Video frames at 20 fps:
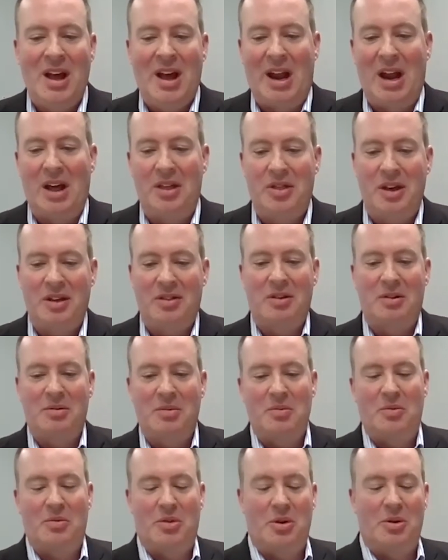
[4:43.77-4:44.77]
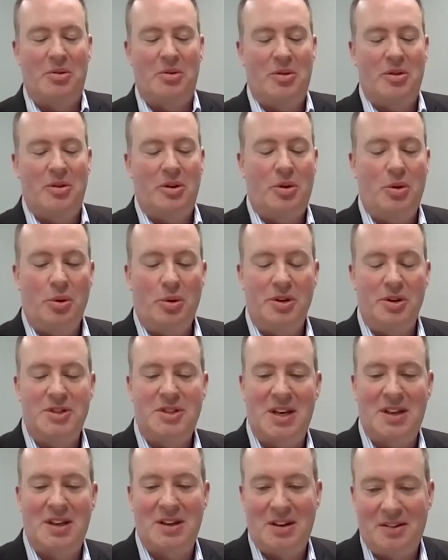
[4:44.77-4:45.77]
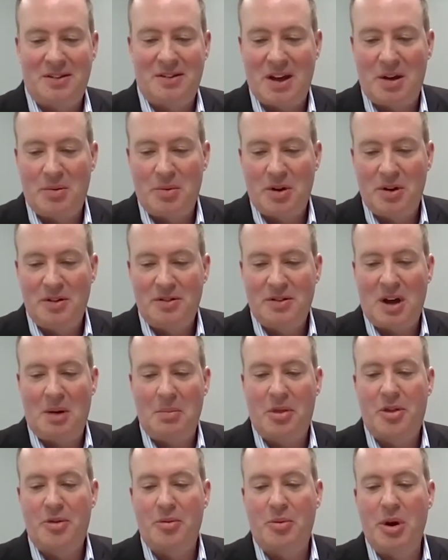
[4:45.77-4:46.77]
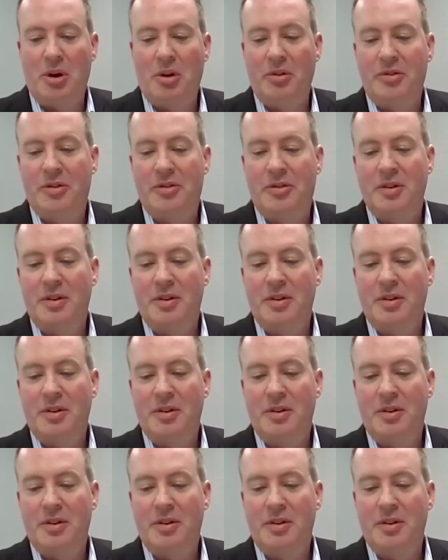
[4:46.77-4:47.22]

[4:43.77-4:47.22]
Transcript: And I think the coolest thing that he said was, I'm thrilled